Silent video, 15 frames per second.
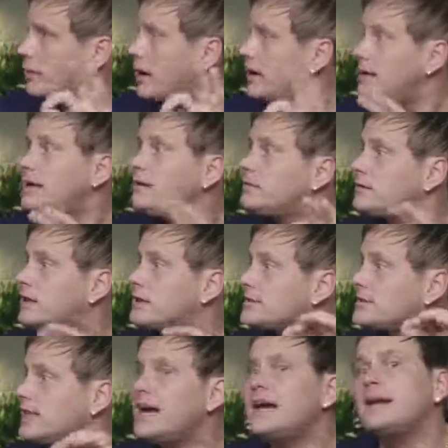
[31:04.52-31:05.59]
I didn't
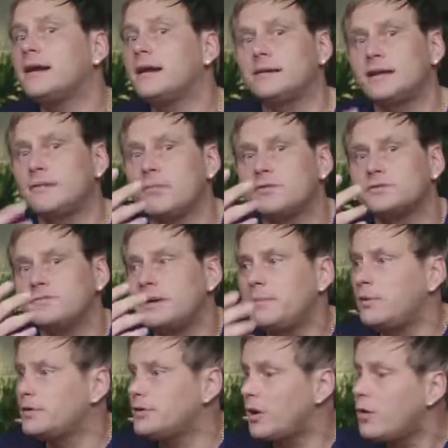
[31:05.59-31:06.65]
understand, and I think most
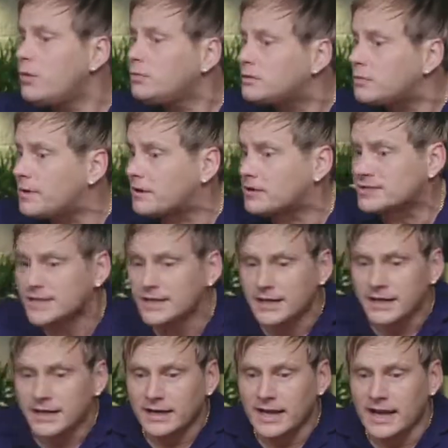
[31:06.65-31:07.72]
people don't, because
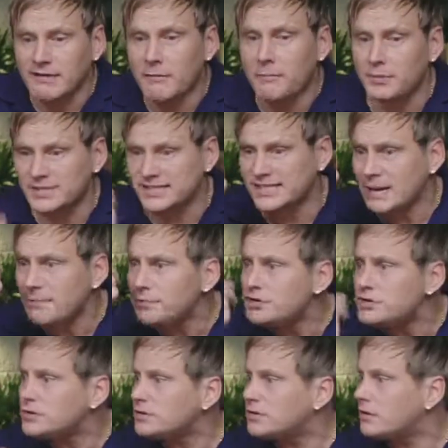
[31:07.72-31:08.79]
they have a
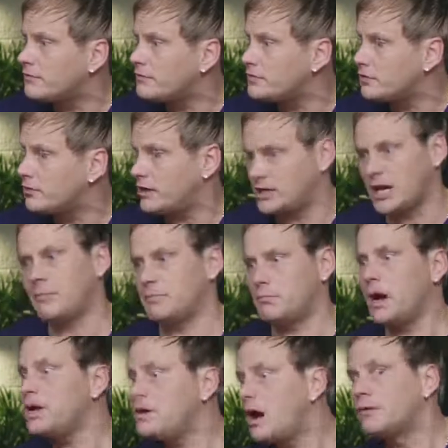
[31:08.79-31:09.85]
perception of, that, yeah, but
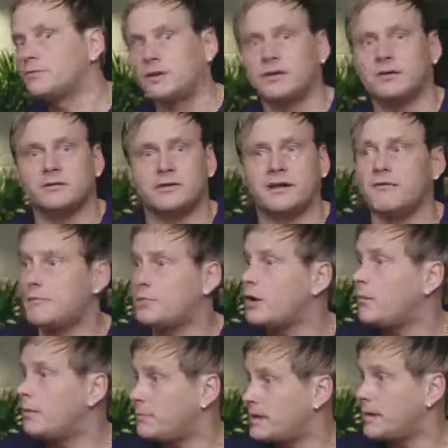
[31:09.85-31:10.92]
my country don't have a
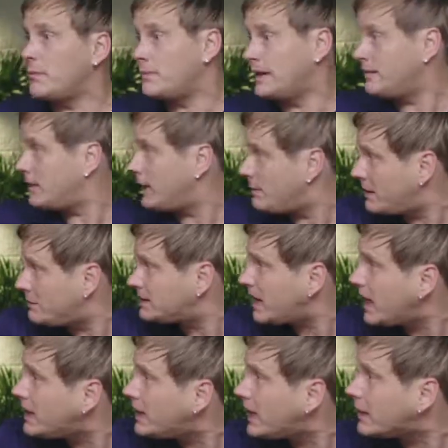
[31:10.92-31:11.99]
problem, yeah, but maybe
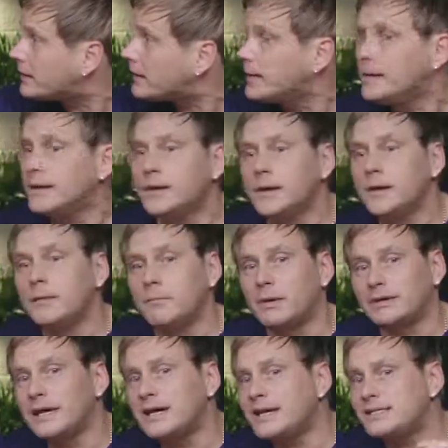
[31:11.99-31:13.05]
Thailand.
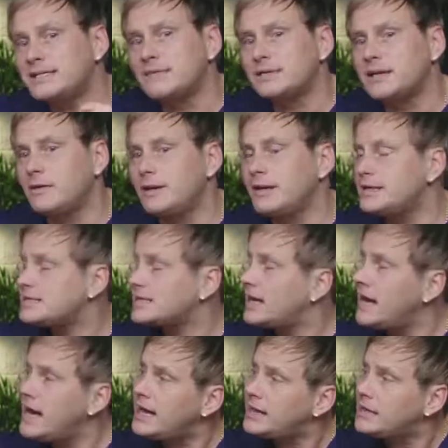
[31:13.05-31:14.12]
But I read something really
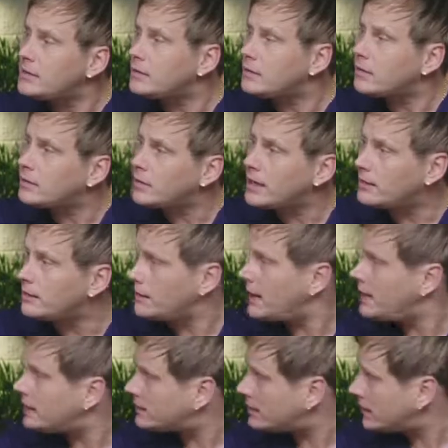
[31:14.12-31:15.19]
scary, the other
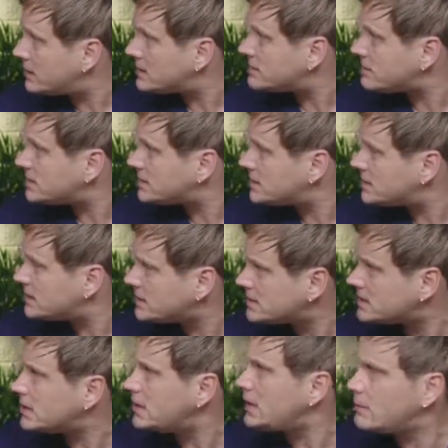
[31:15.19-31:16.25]
day. I think it was
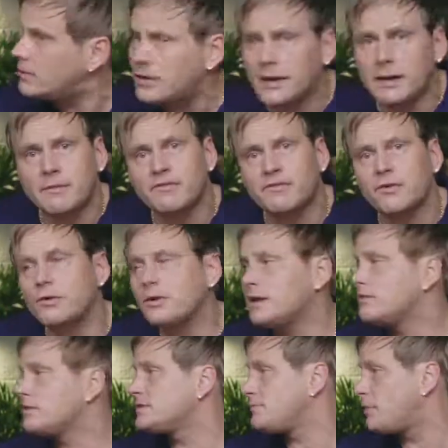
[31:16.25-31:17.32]
yesterday or the day before,
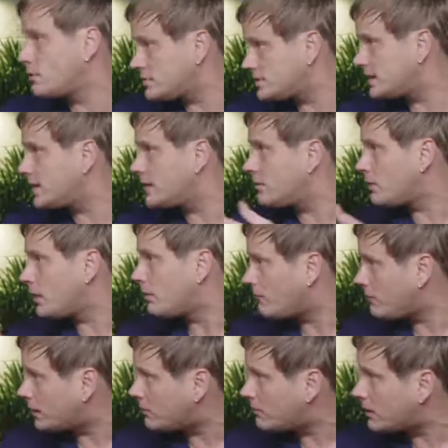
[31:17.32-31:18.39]
that was posted in
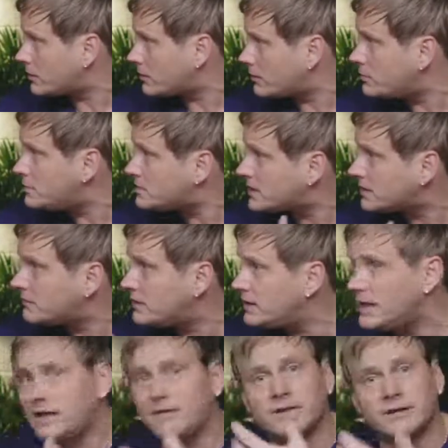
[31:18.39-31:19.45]
one of our groups that we
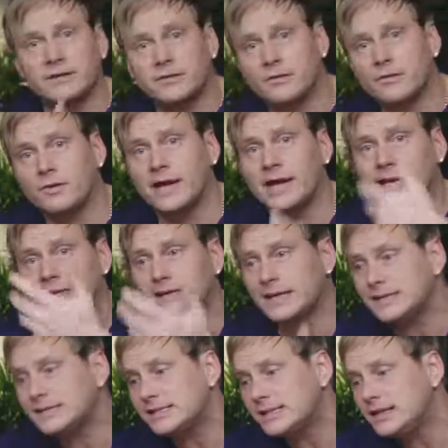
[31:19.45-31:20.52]
deal with, daily
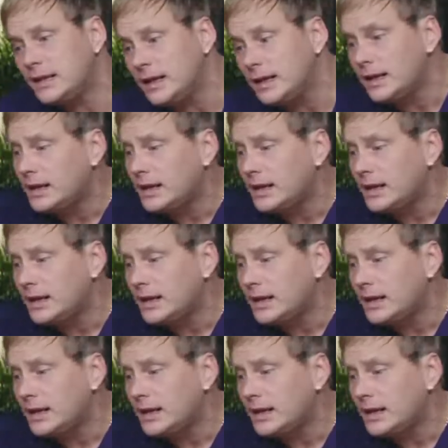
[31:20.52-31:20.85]
things in.